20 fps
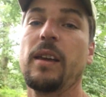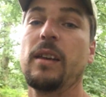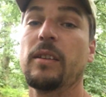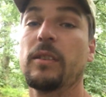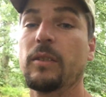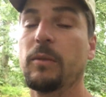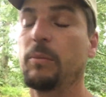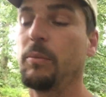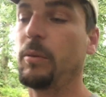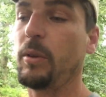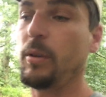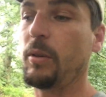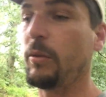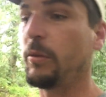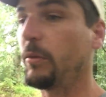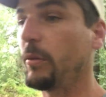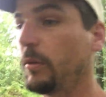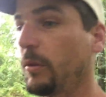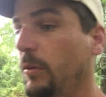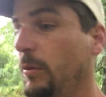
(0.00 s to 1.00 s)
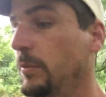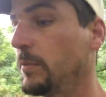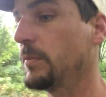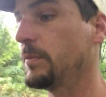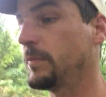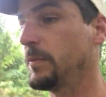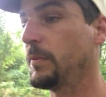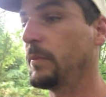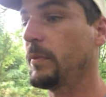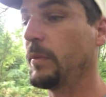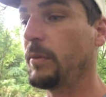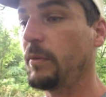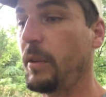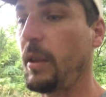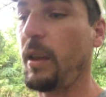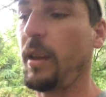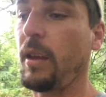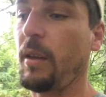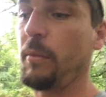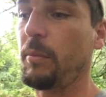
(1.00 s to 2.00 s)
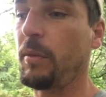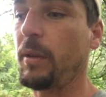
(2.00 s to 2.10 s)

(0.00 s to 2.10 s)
It's a beautiful uh,